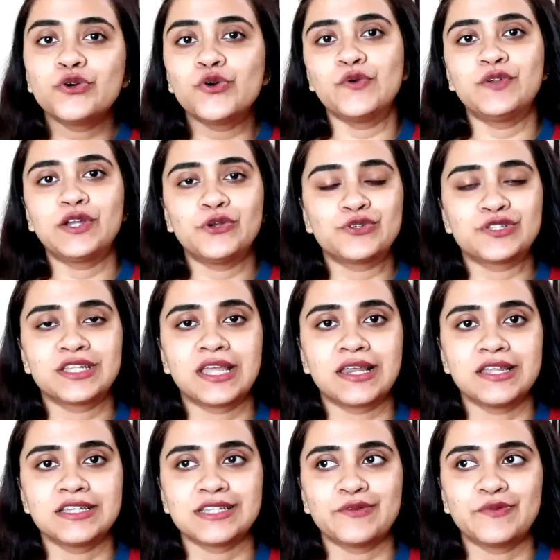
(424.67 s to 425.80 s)
do videos in
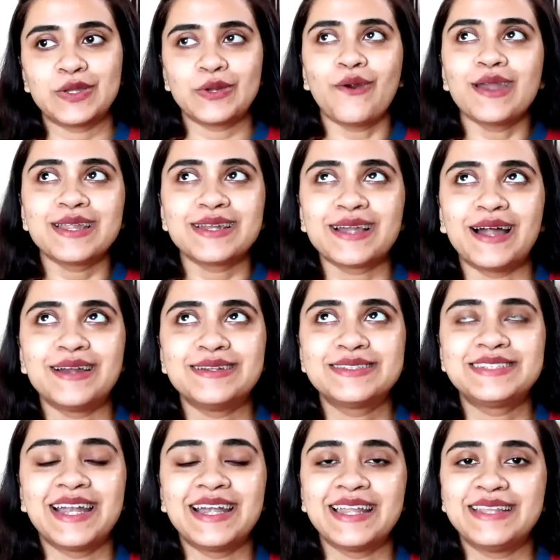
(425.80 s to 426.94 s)
English and we cannot in the
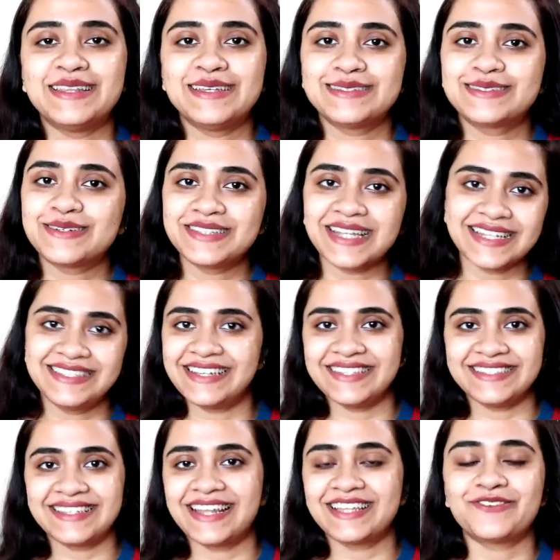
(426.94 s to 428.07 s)
understand Hindi, so that's the
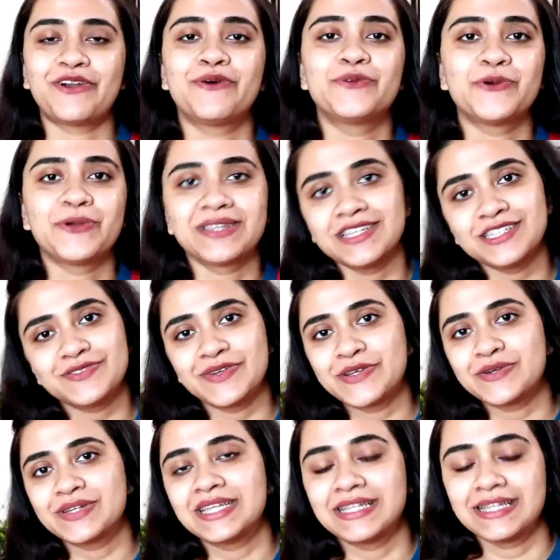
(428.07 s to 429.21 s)
reason I thought of doing this
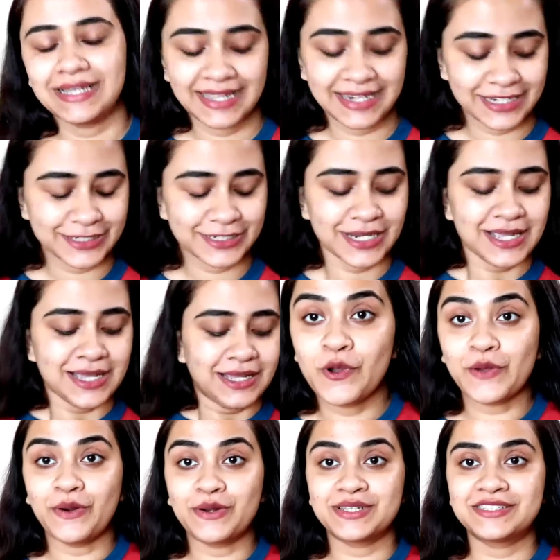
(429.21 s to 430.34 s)
video in English.
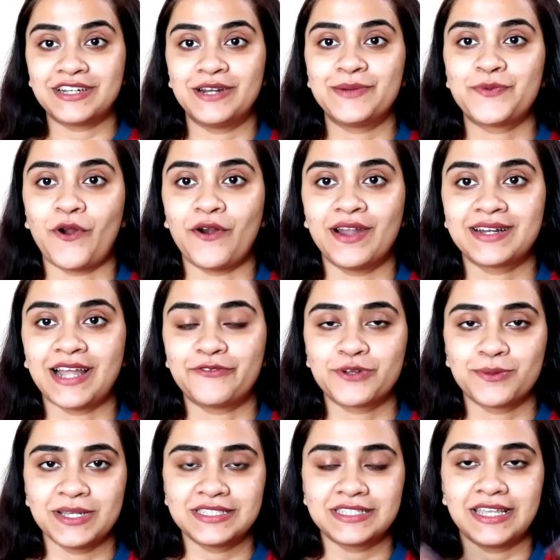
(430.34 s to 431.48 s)
I got the third product after
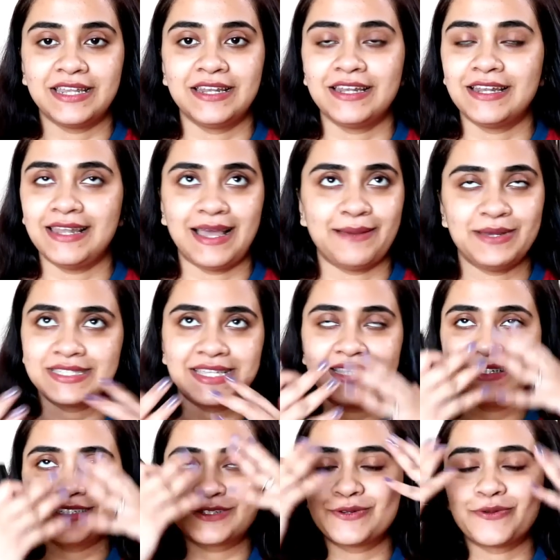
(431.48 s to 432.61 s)
my skin. My skin
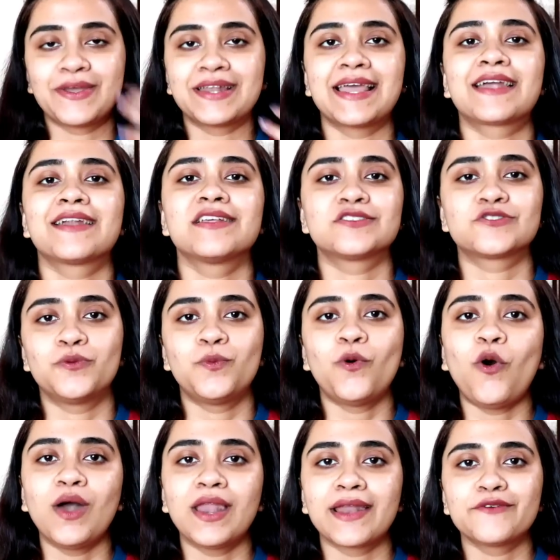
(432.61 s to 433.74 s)
is glowing like a disco
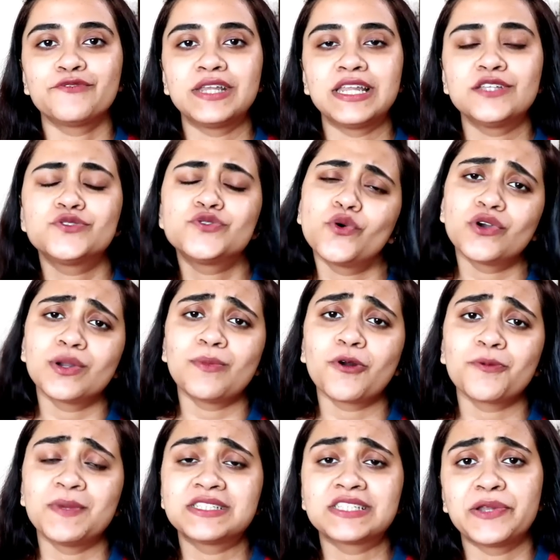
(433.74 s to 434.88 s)
ball and I'm feeling so good
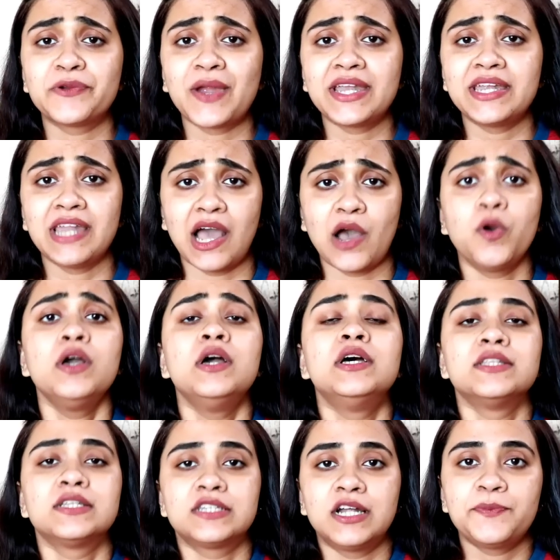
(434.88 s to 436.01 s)
about my skin right now.
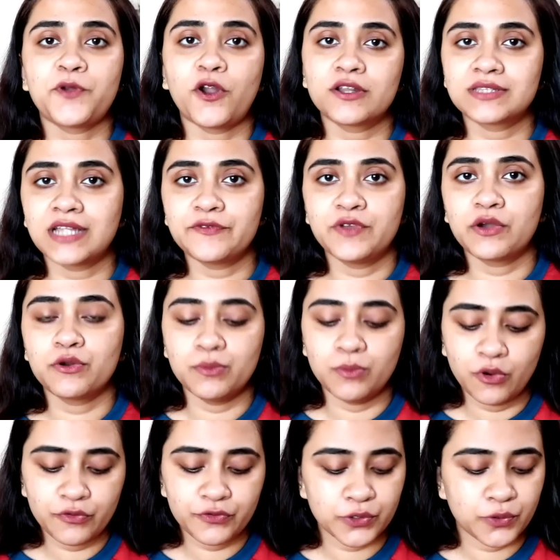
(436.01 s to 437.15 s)
The third product that we are going to
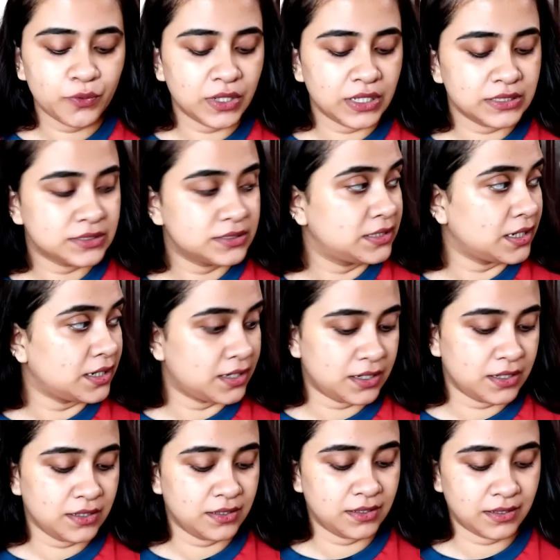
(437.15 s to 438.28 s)
move to is
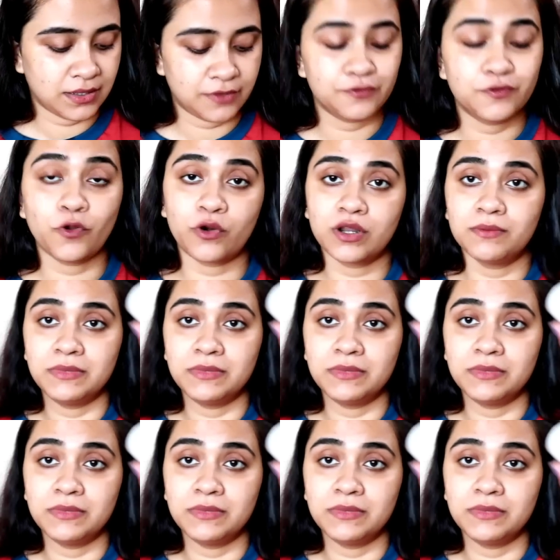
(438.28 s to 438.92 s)
the Floral